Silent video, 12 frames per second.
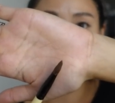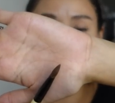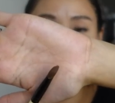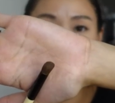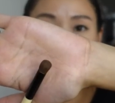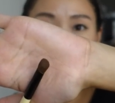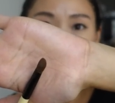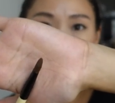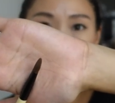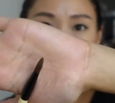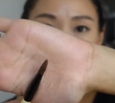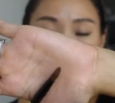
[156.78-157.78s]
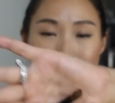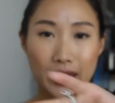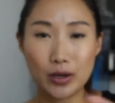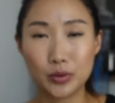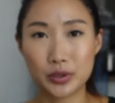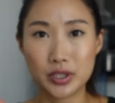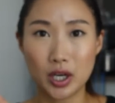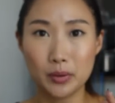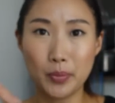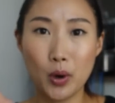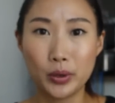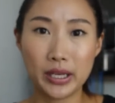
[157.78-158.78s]
them, as in like they don't start
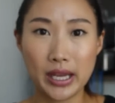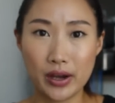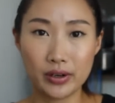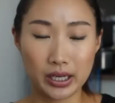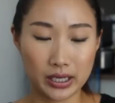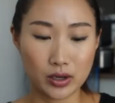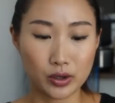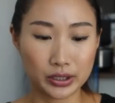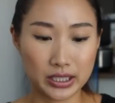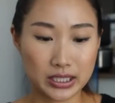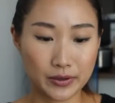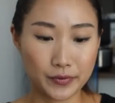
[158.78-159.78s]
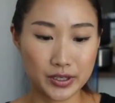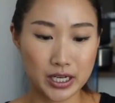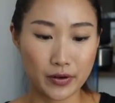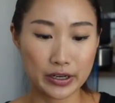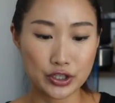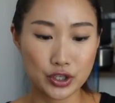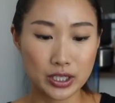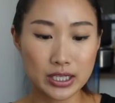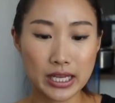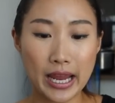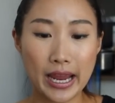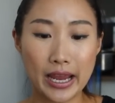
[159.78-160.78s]
poking out in all these different
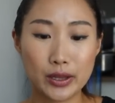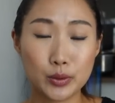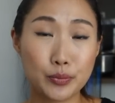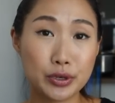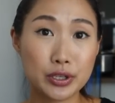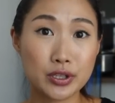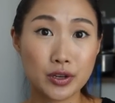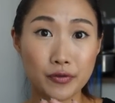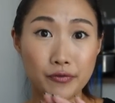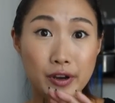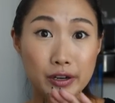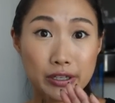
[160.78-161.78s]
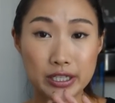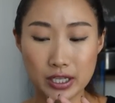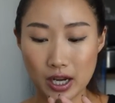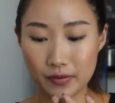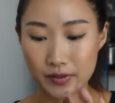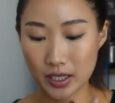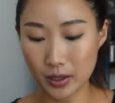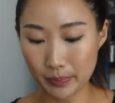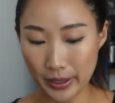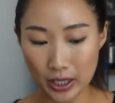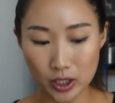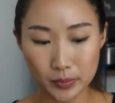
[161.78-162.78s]
directions, and the bristles are very soft,
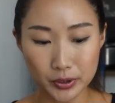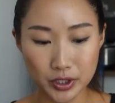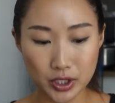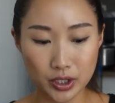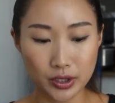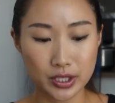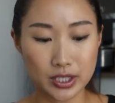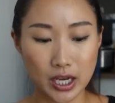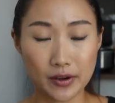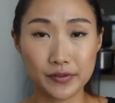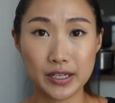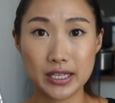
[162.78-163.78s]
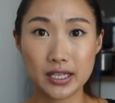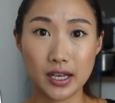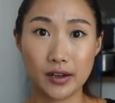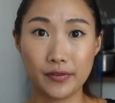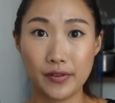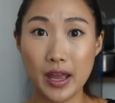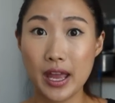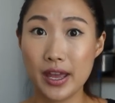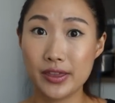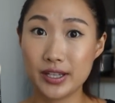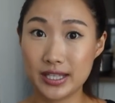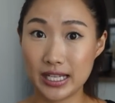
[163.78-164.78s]
comparable to the softness of
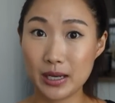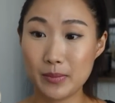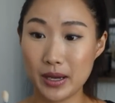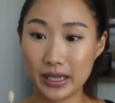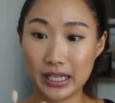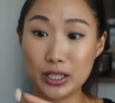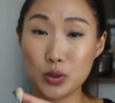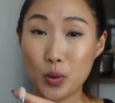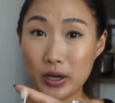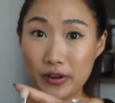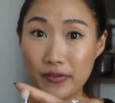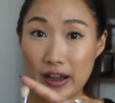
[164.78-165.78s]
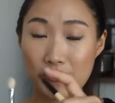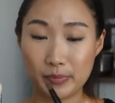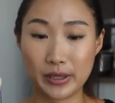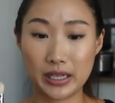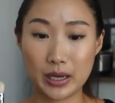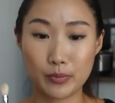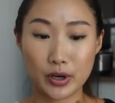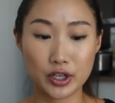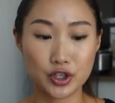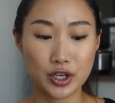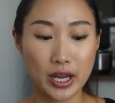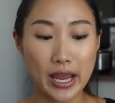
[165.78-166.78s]
the Sigma E25 blending
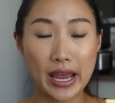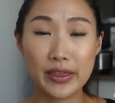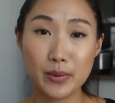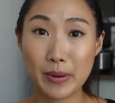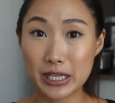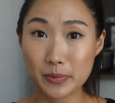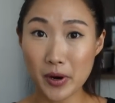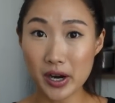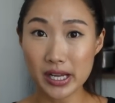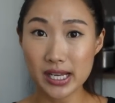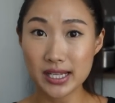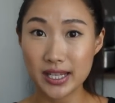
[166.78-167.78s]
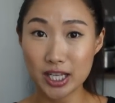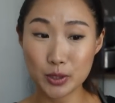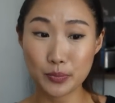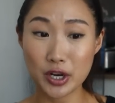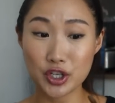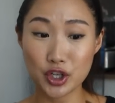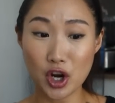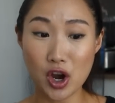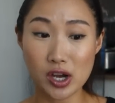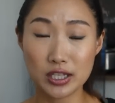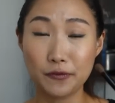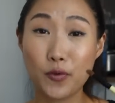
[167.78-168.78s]
brush. And the best part is this brush
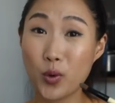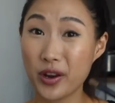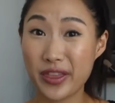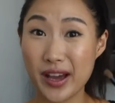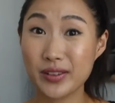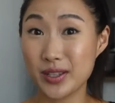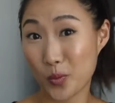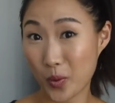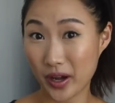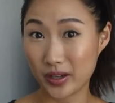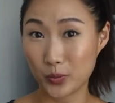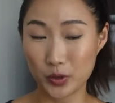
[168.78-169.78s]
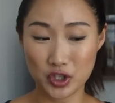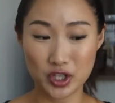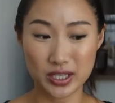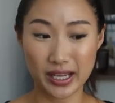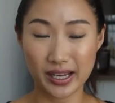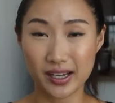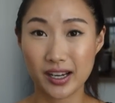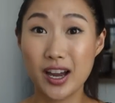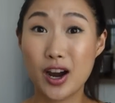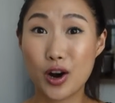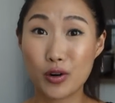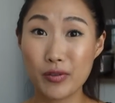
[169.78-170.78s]
costs 4,000 won, which is like
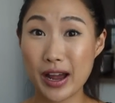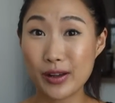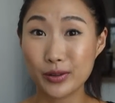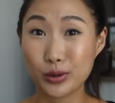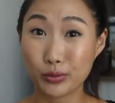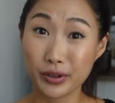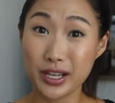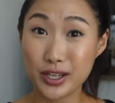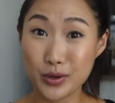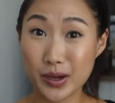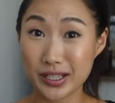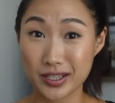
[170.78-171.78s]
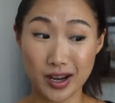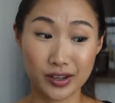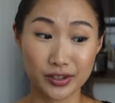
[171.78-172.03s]
around $3 US.